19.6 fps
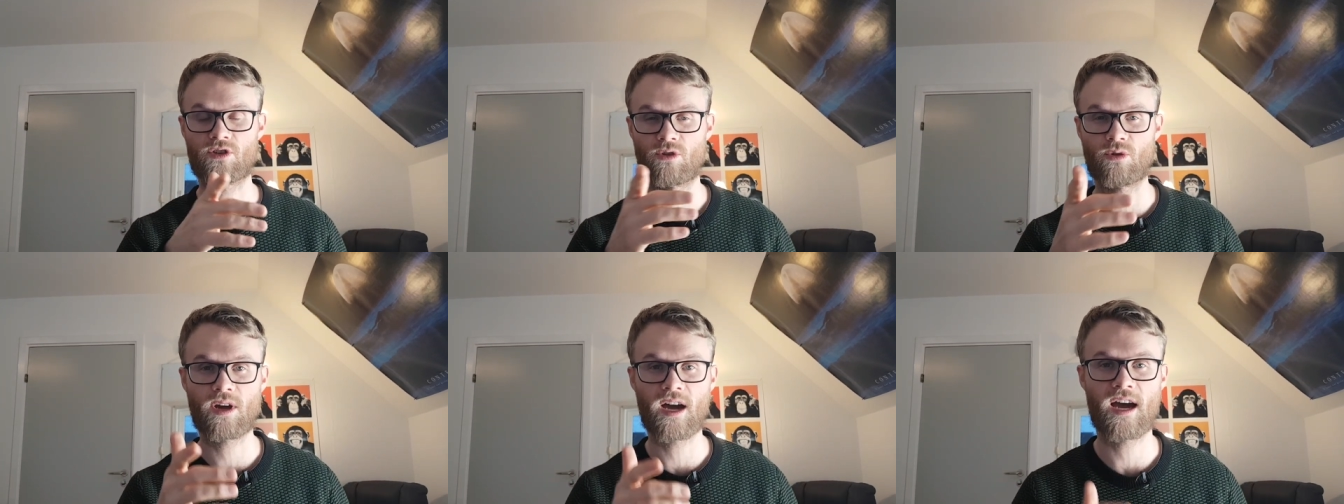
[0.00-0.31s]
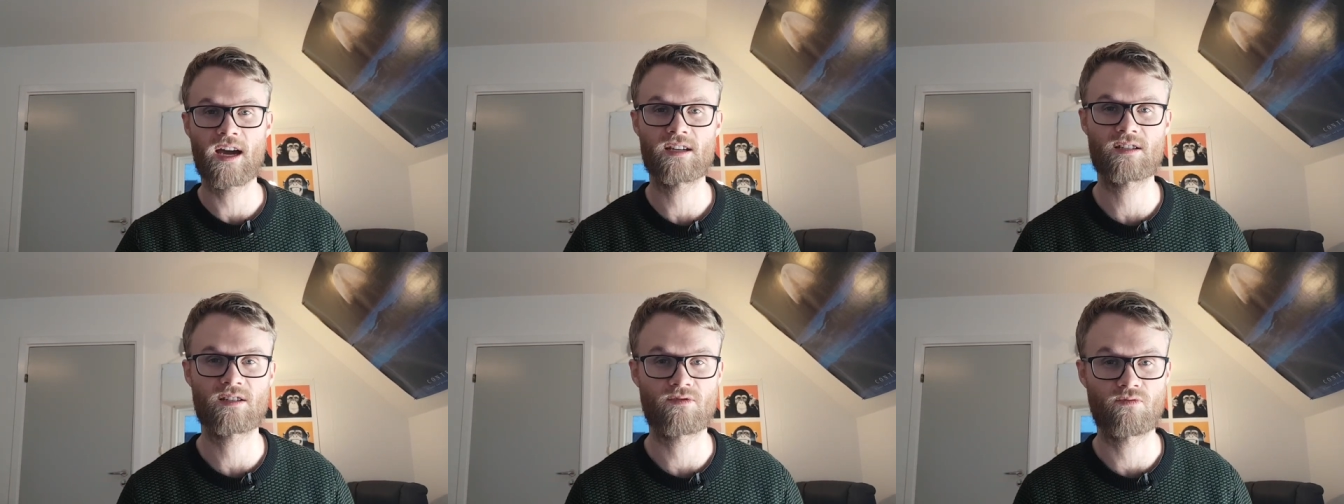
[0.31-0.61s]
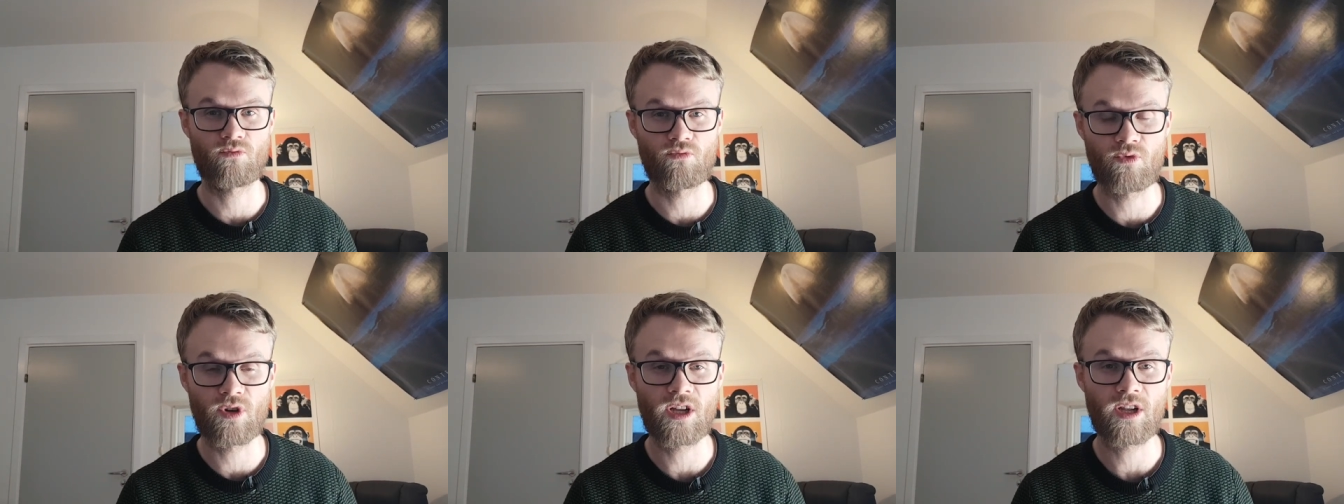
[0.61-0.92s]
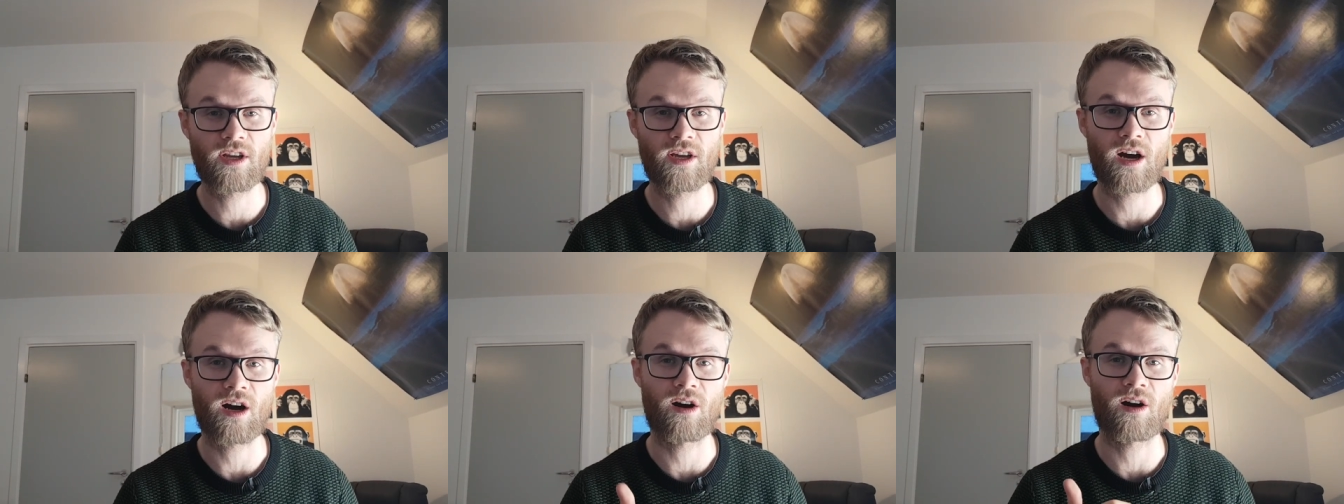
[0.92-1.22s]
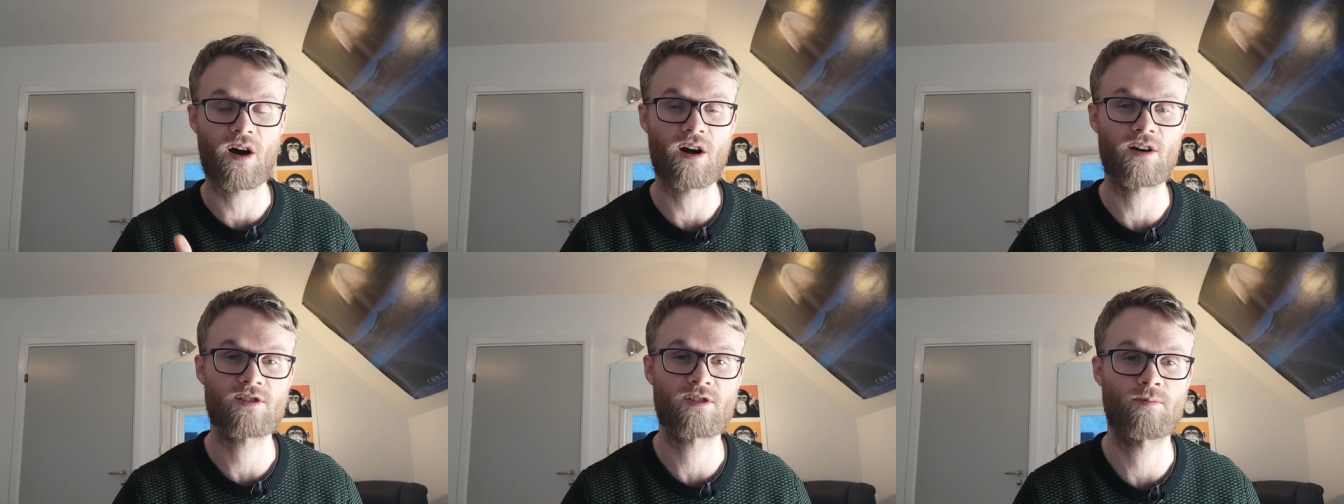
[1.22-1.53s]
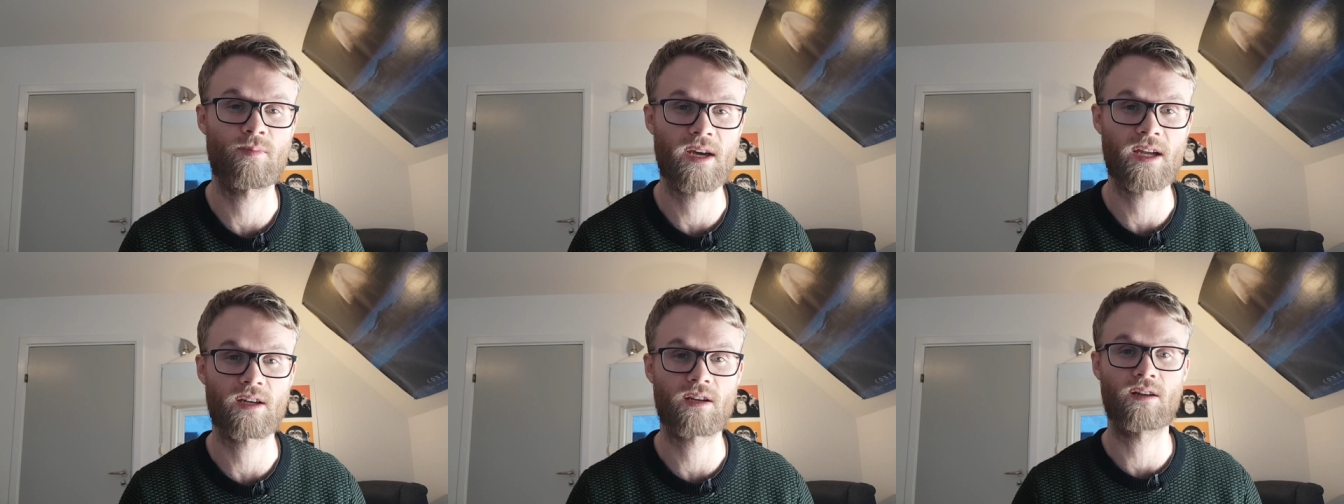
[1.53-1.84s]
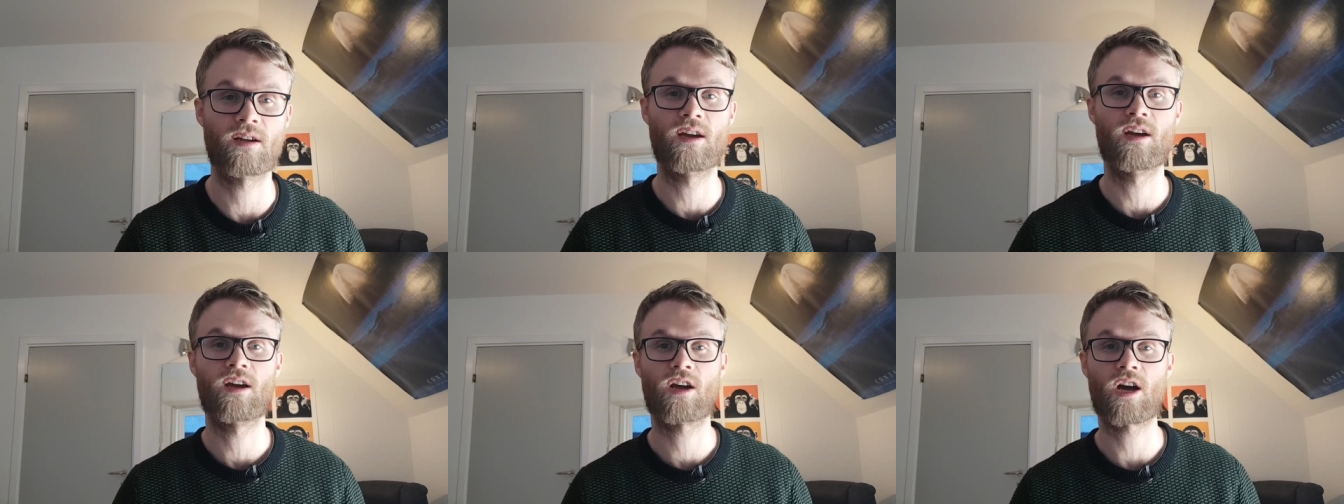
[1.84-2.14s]
You guys really are awesome at
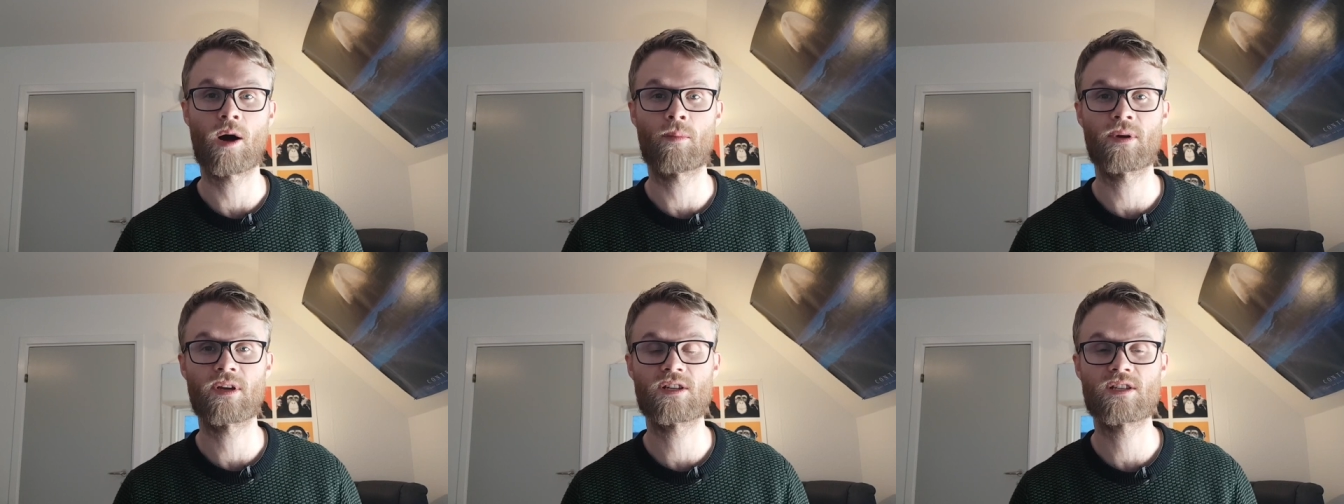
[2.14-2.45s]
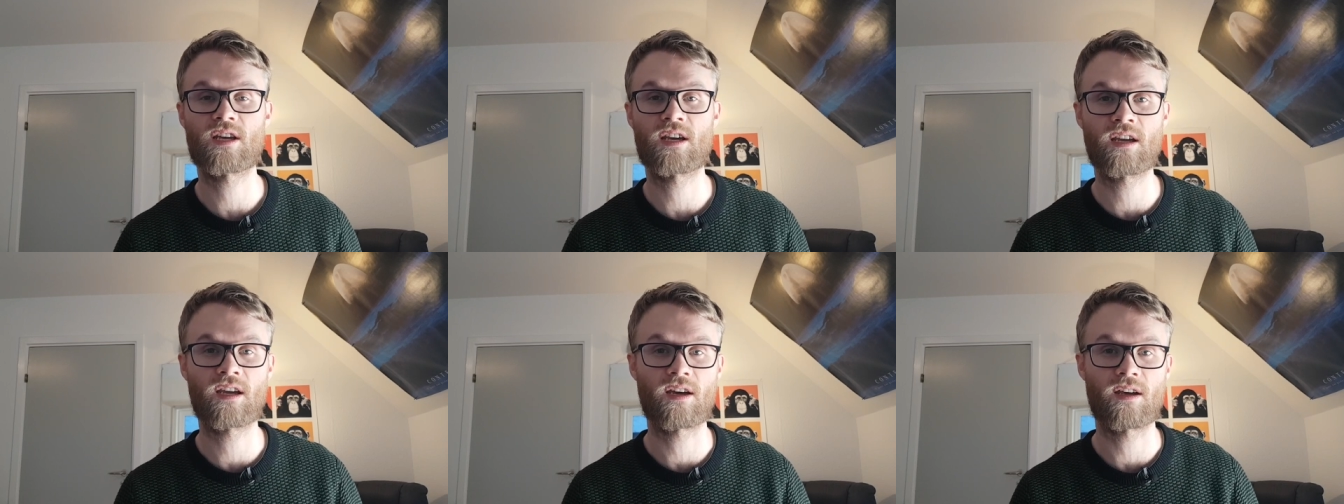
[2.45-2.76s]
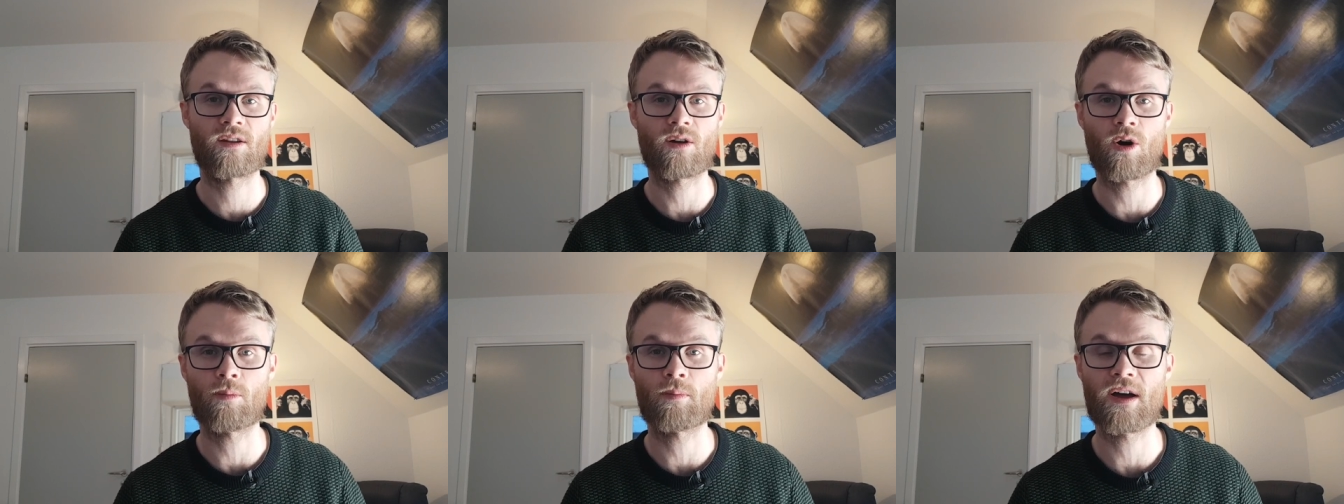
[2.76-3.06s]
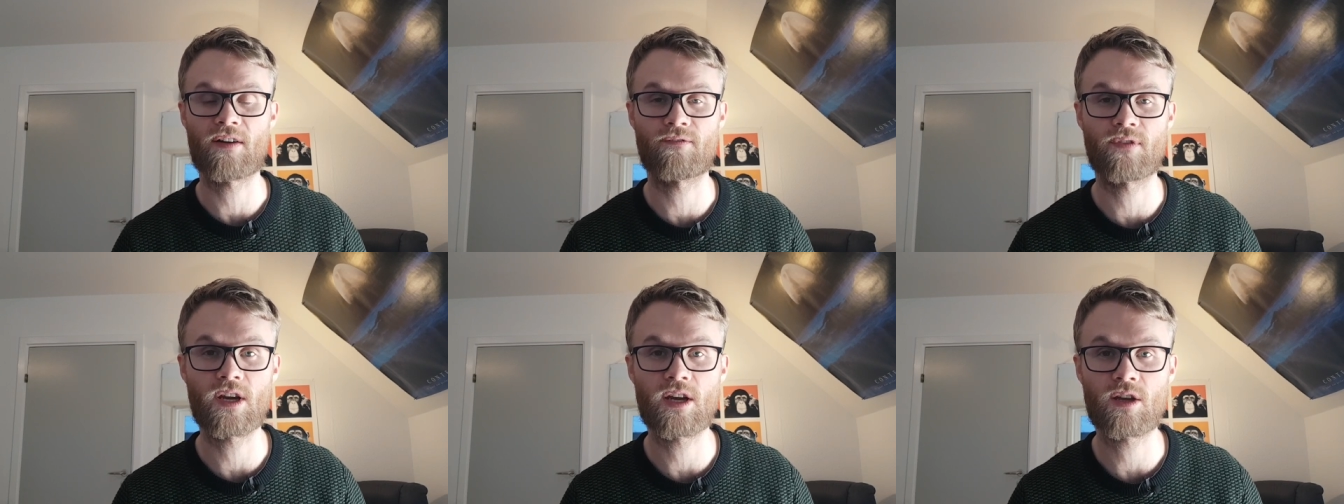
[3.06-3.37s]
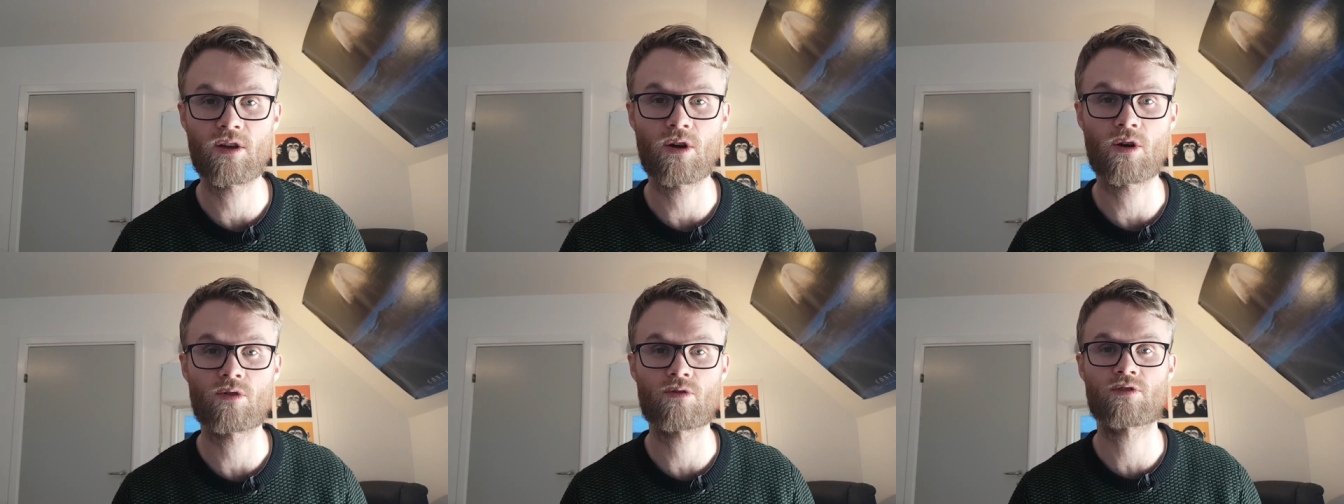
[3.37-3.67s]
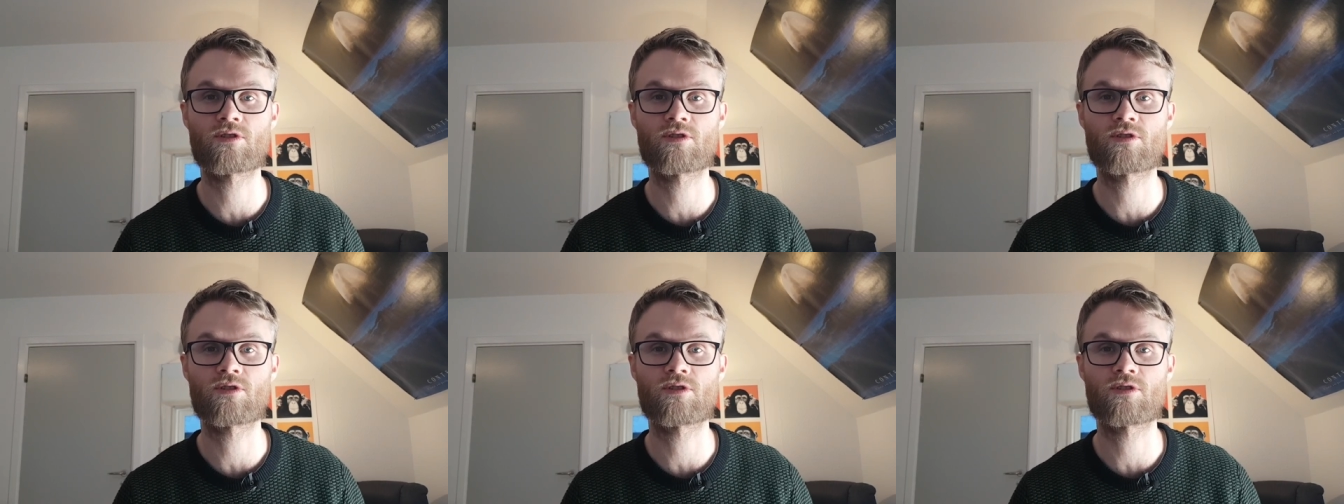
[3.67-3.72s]
commenting and all my videos,